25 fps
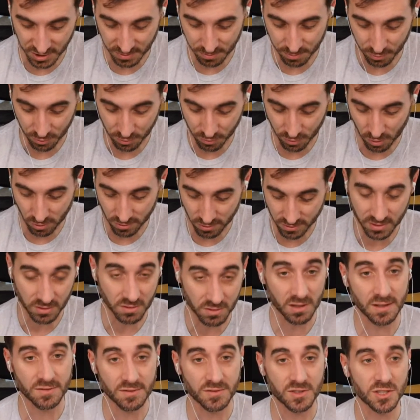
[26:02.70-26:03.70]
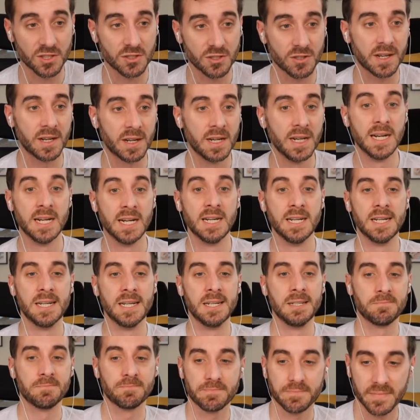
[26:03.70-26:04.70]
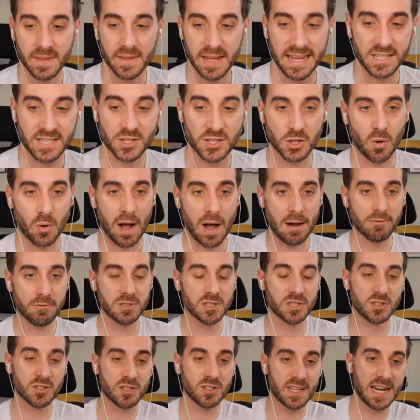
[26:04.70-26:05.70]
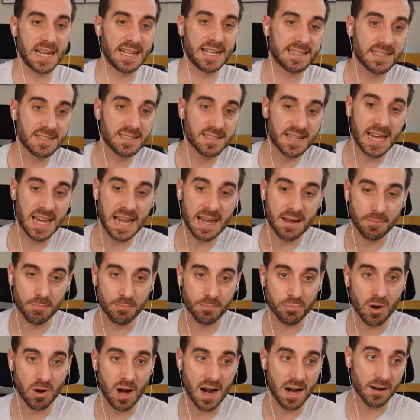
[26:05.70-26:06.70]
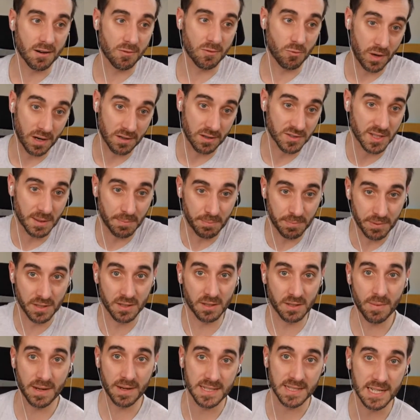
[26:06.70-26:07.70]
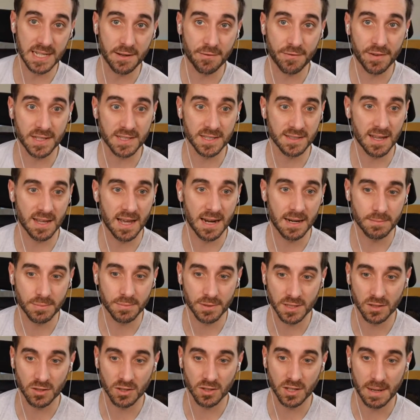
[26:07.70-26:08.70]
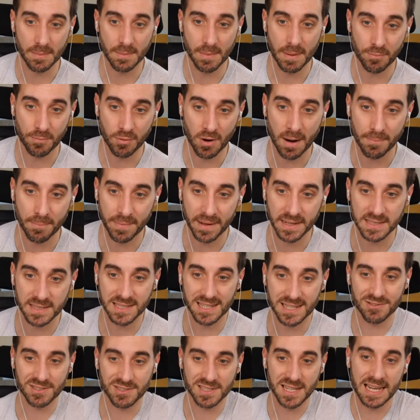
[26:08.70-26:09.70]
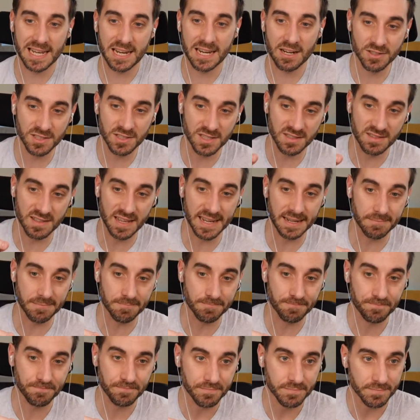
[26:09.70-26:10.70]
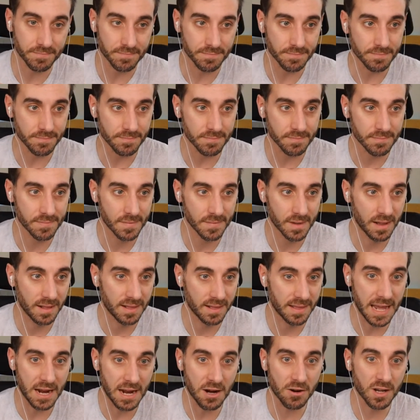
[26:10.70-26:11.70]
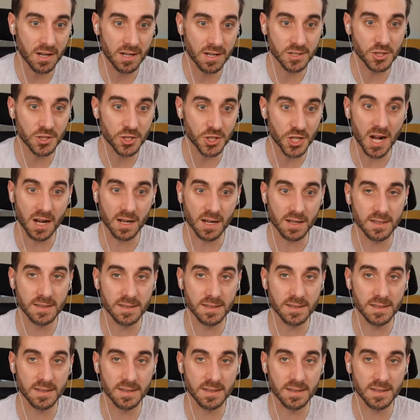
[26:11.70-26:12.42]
Budenholzer loves to do it. And so I was looking at this game prior when I was like building my DFS lineups and looking at my prop bets, and I was like, "Here's the thing: they are going to chuck."